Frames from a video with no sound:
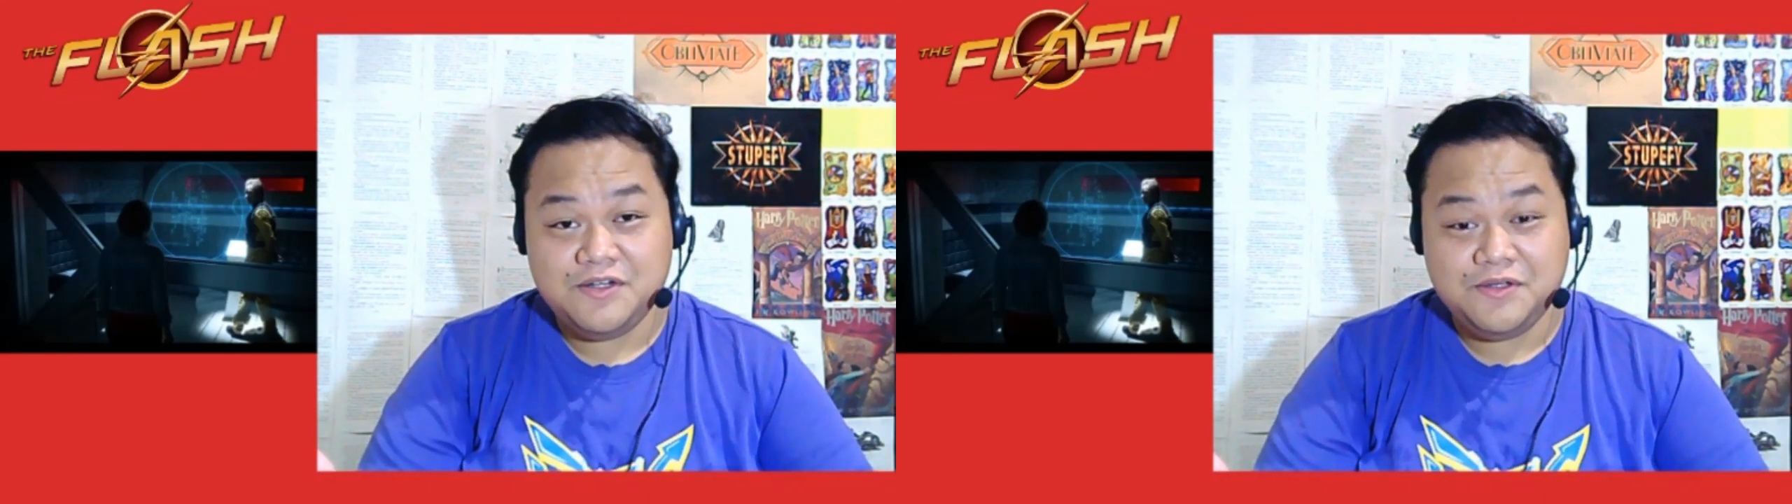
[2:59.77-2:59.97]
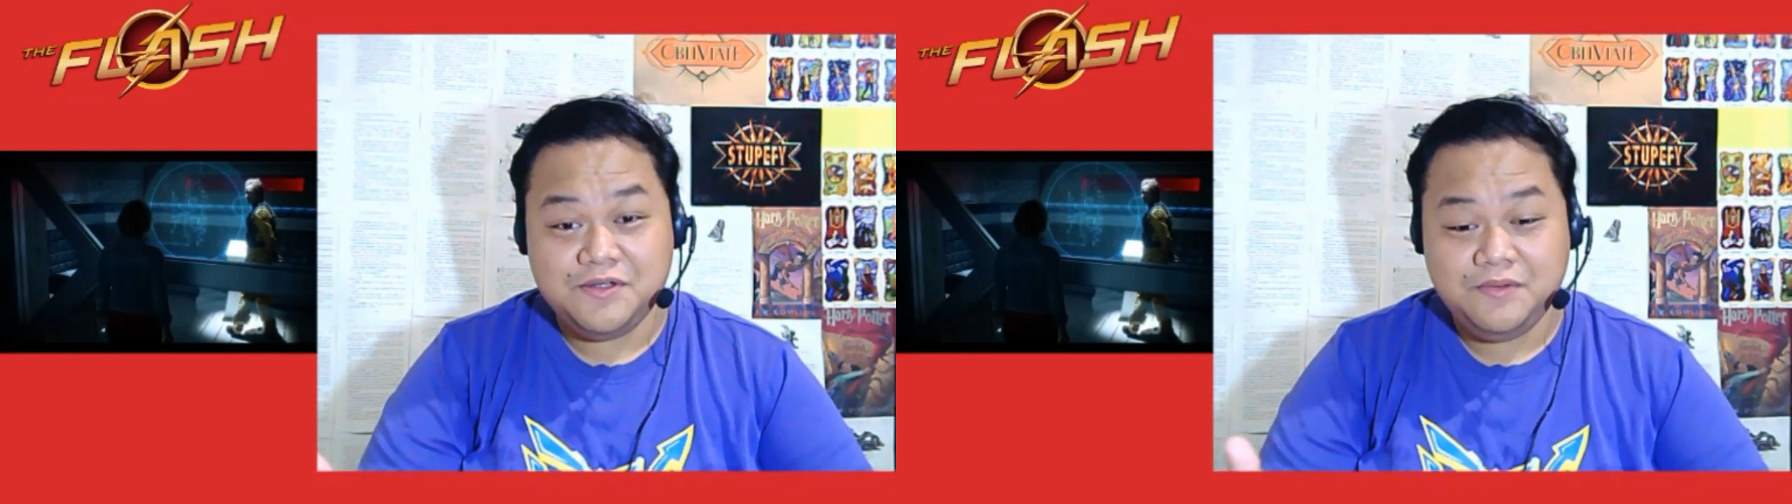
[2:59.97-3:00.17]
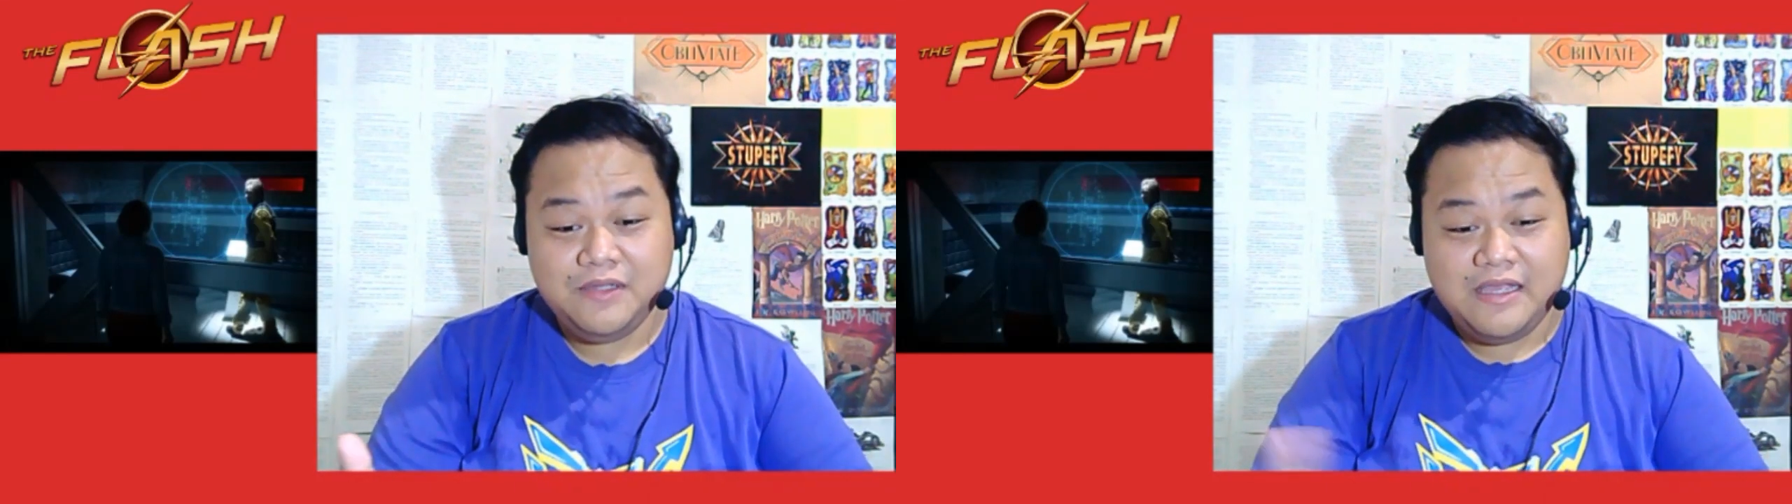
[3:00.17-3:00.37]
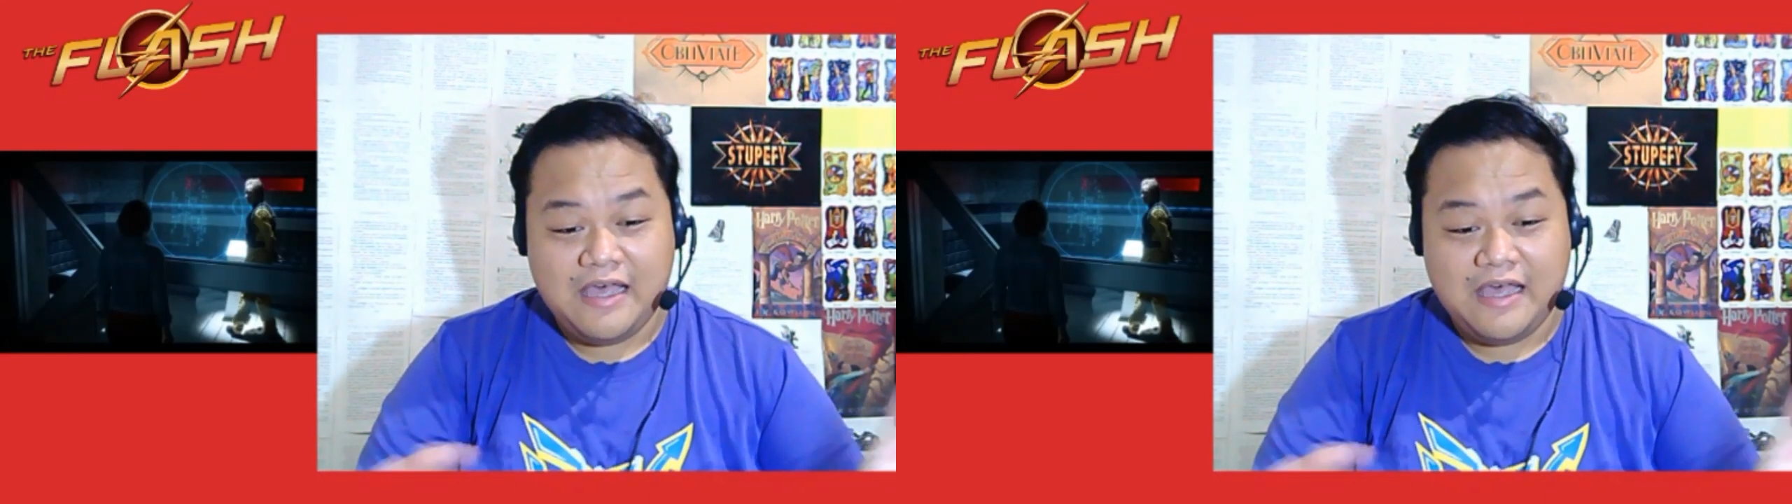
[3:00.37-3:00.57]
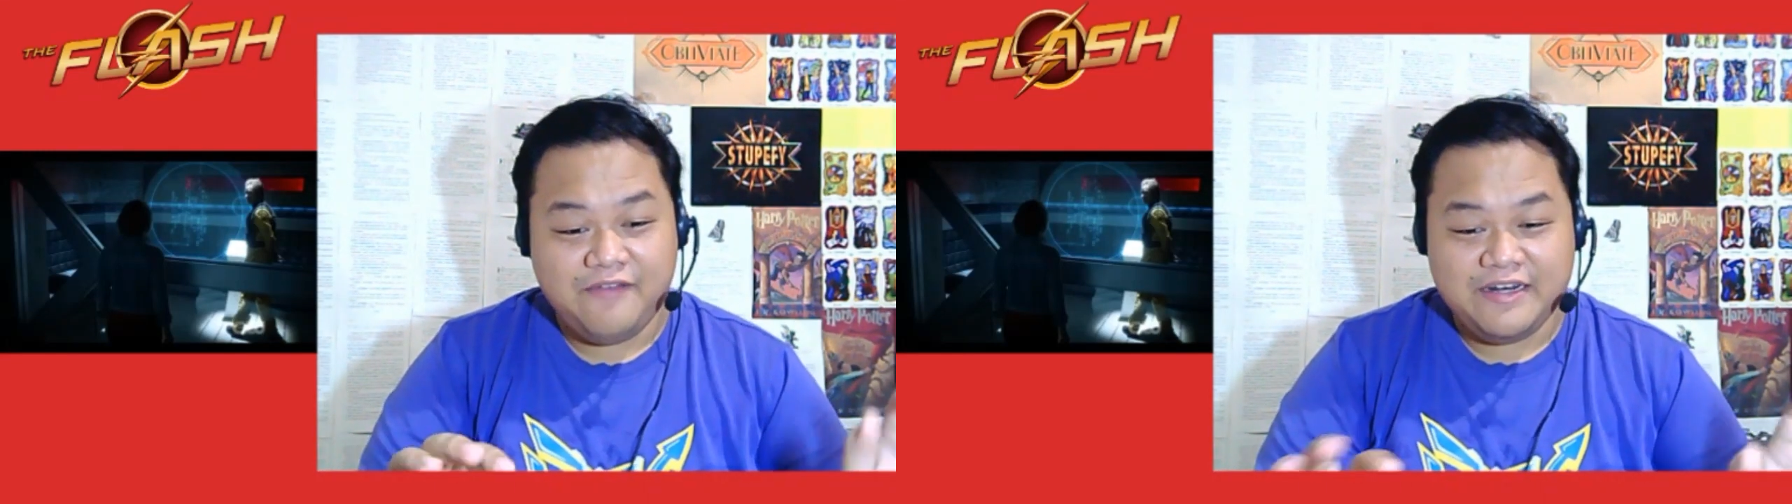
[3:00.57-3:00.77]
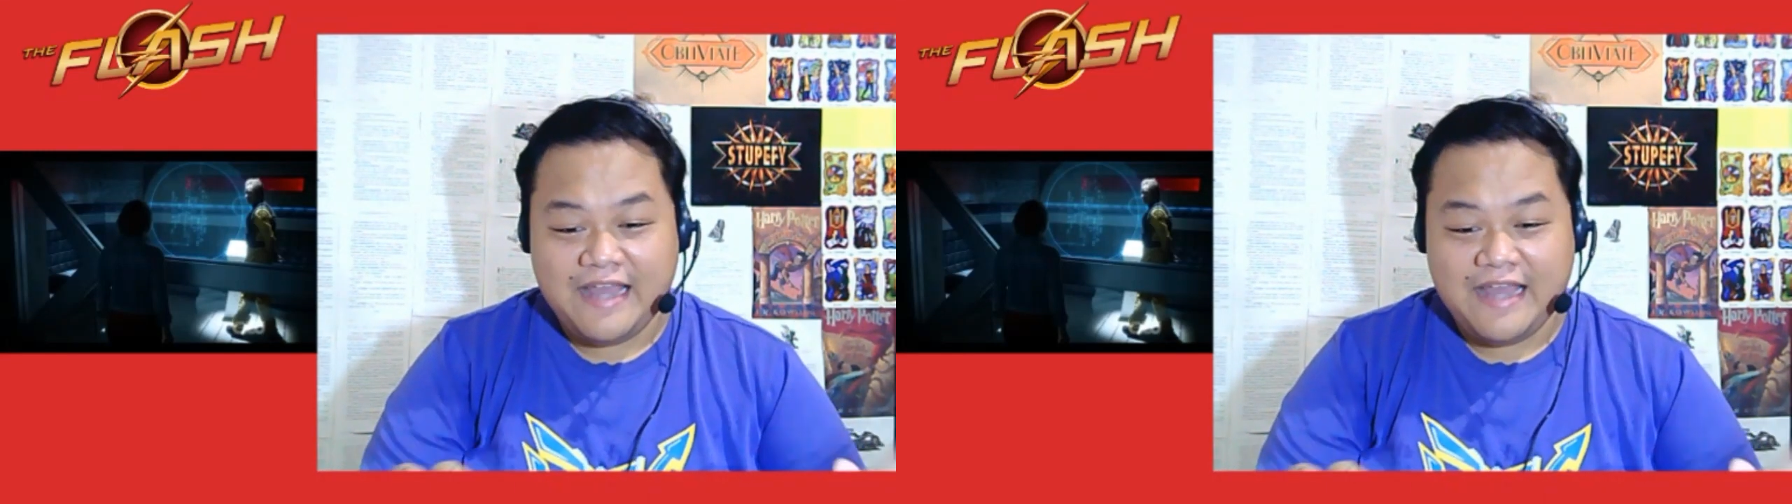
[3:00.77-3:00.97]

Have an